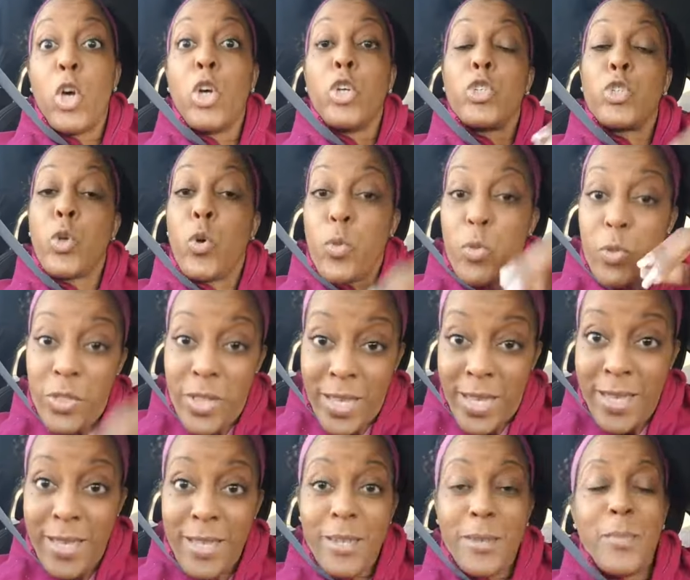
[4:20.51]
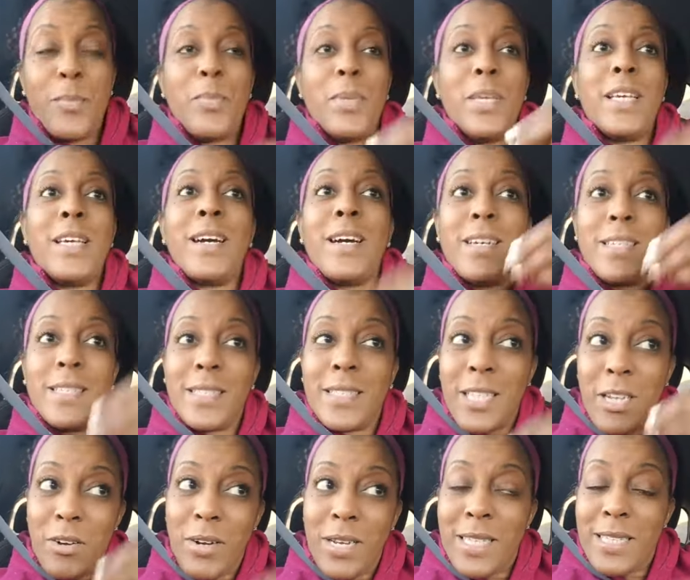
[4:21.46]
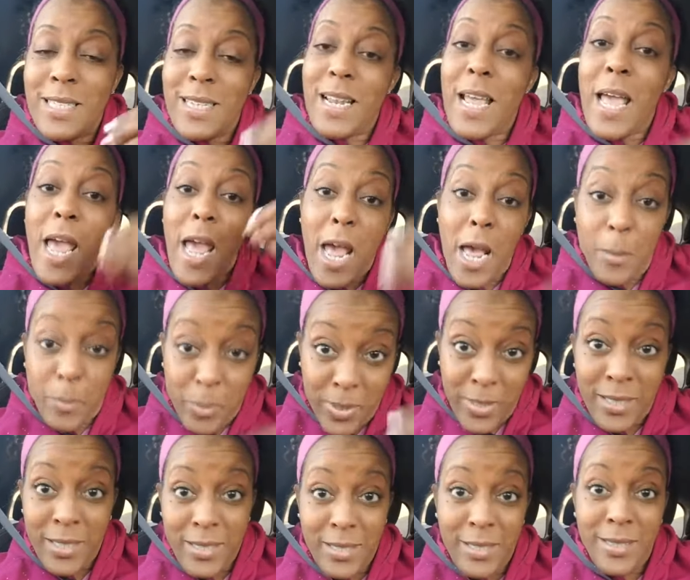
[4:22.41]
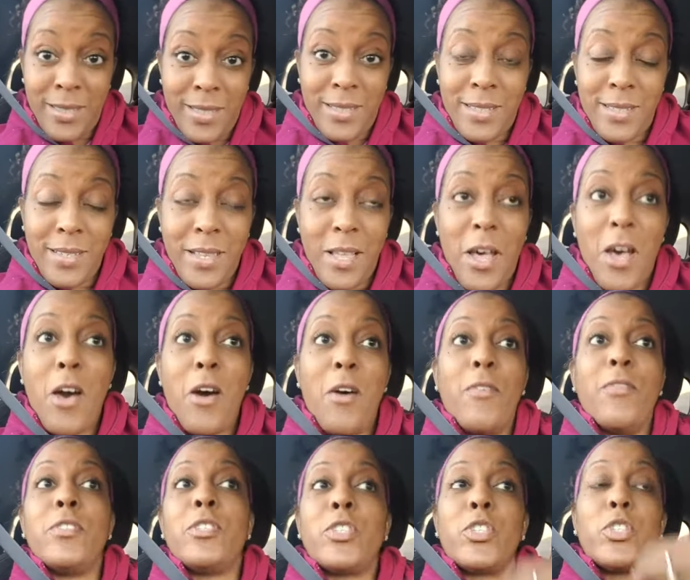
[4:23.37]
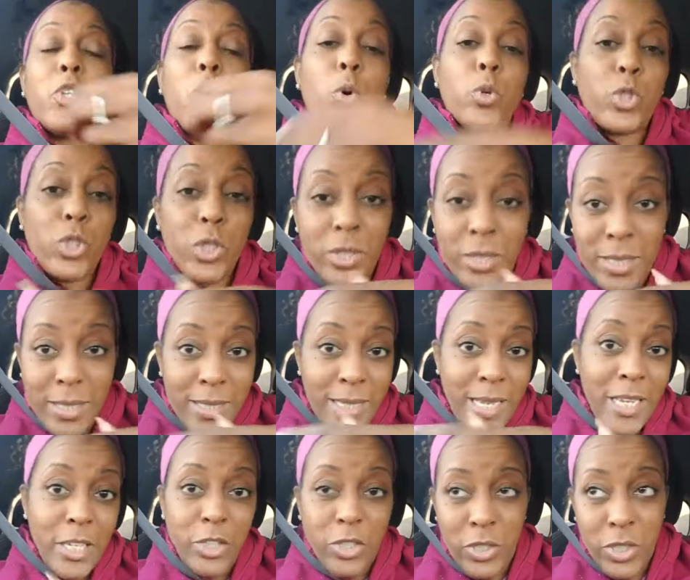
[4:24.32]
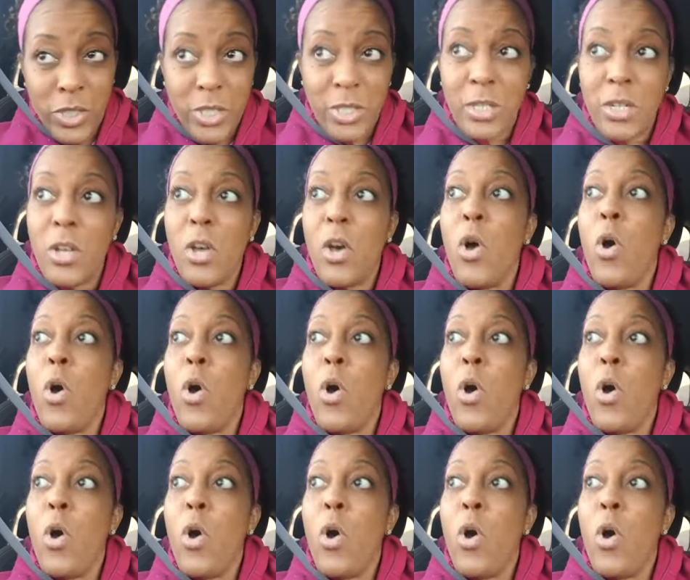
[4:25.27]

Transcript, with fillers: So then, because there is an absence of socialization